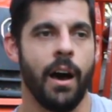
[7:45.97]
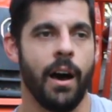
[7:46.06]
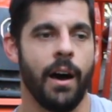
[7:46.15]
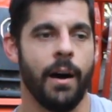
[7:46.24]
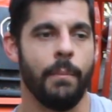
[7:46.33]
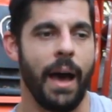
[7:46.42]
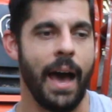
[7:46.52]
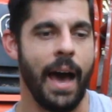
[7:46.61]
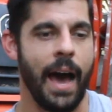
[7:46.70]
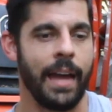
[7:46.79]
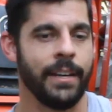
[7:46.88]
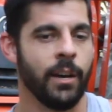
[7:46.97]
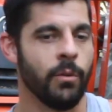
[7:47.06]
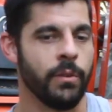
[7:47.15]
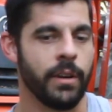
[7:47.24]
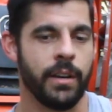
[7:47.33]
I
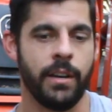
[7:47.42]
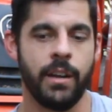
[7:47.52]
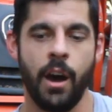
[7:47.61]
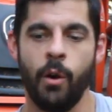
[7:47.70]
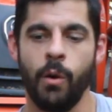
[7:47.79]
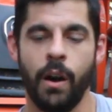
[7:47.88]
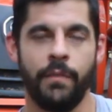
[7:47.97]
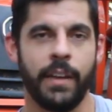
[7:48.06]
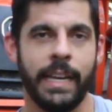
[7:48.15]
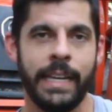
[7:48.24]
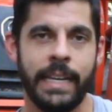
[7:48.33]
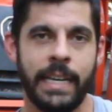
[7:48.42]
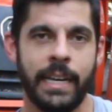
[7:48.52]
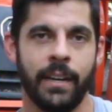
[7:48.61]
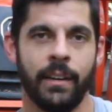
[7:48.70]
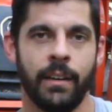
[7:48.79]
don't know of any